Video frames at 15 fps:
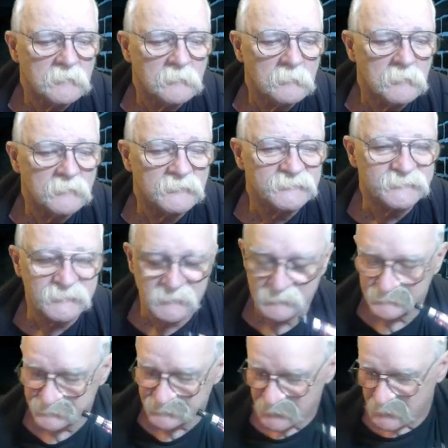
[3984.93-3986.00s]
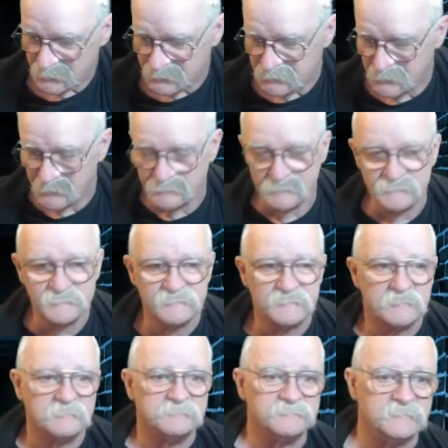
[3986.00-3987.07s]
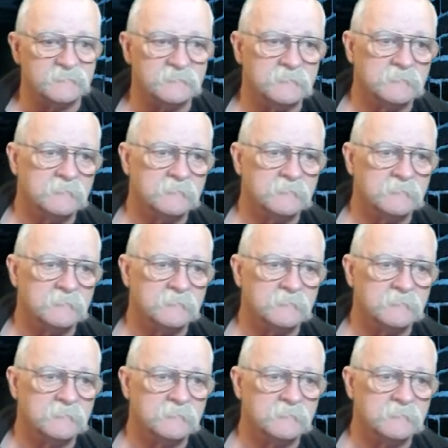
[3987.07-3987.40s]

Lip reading: Well, this thing is dead. I didn't charge it.